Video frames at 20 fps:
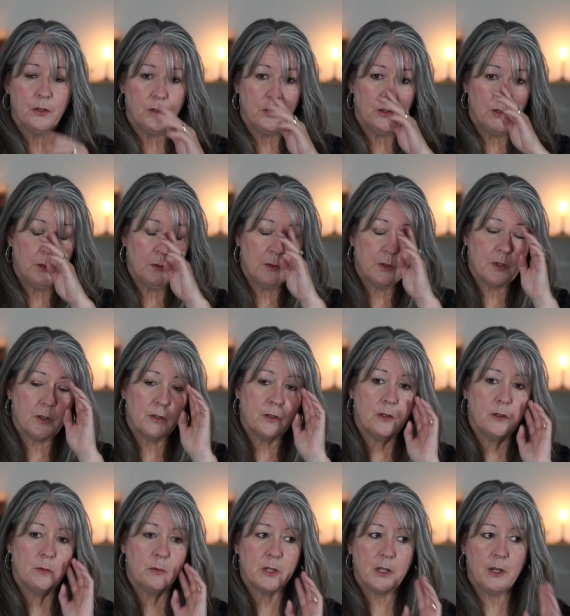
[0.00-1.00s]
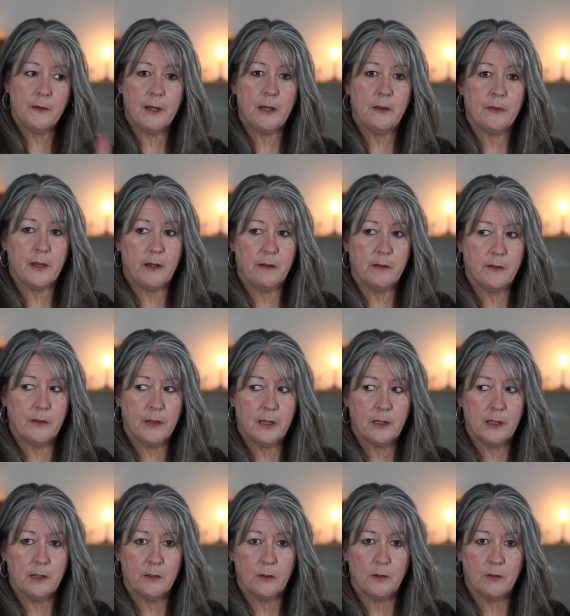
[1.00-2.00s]
you would go out there and
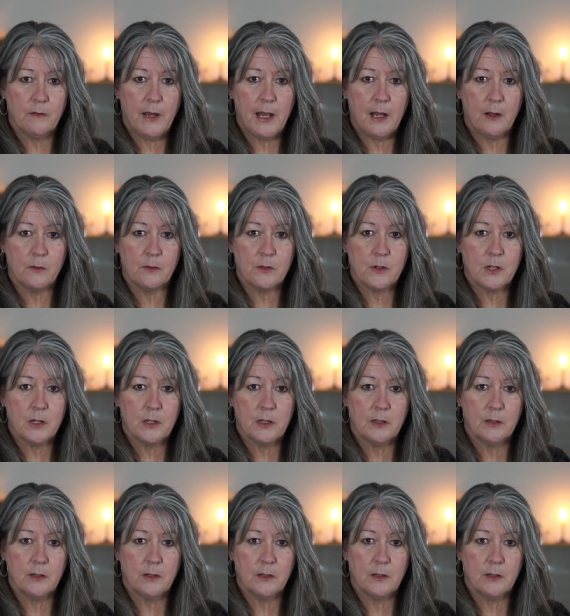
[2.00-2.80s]
think they're not around,